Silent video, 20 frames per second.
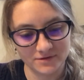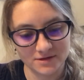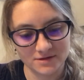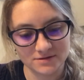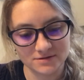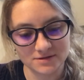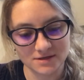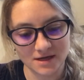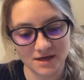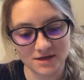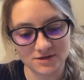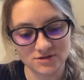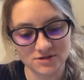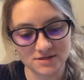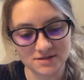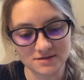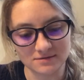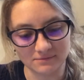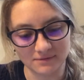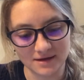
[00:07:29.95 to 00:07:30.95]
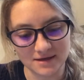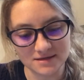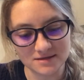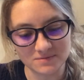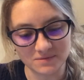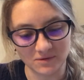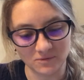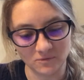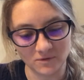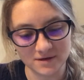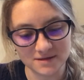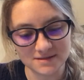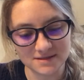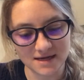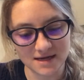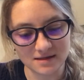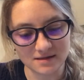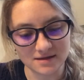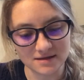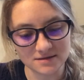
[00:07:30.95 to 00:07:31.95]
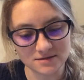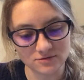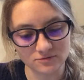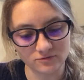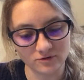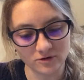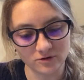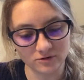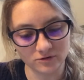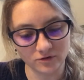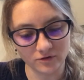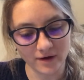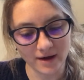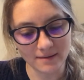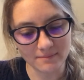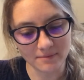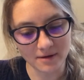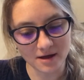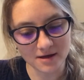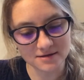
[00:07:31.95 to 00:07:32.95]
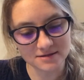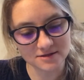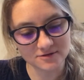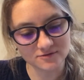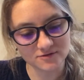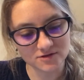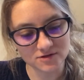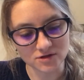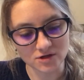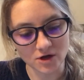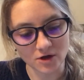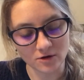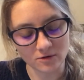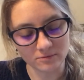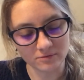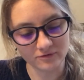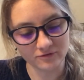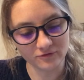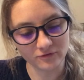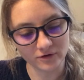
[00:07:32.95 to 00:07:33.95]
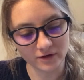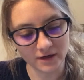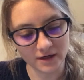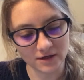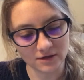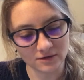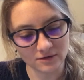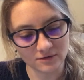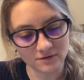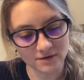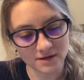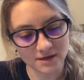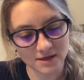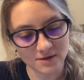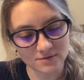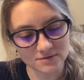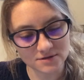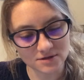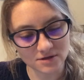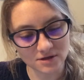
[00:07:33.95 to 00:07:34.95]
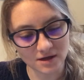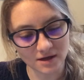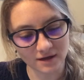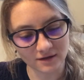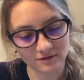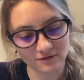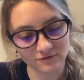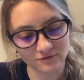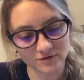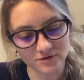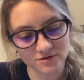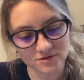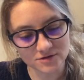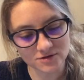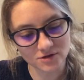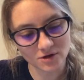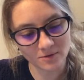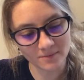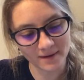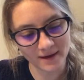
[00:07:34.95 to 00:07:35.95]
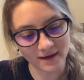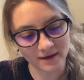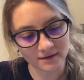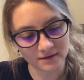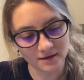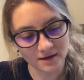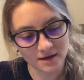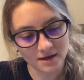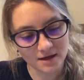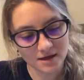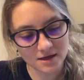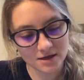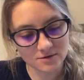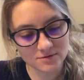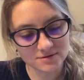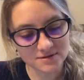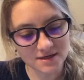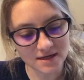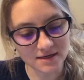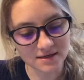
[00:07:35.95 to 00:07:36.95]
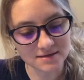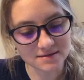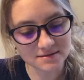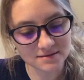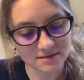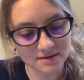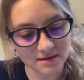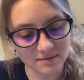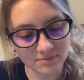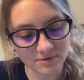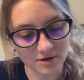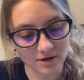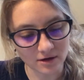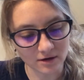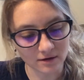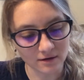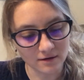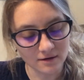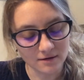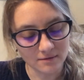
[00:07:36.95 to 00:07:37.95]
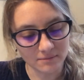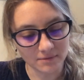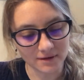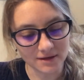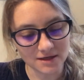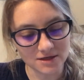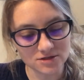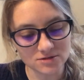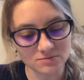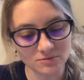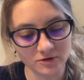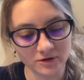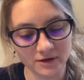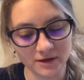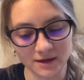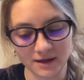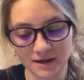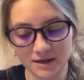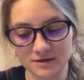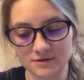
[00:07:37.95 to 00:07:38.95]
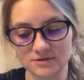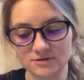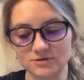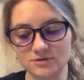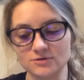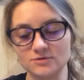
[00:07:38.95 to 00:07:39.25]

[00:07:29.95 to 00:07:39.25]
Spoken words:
To Hedgie's amazement, one day Lisa rolled great balls of snow. Before he knew it, he was looking at the first snowman. He was getting sleepier, but each morning held a new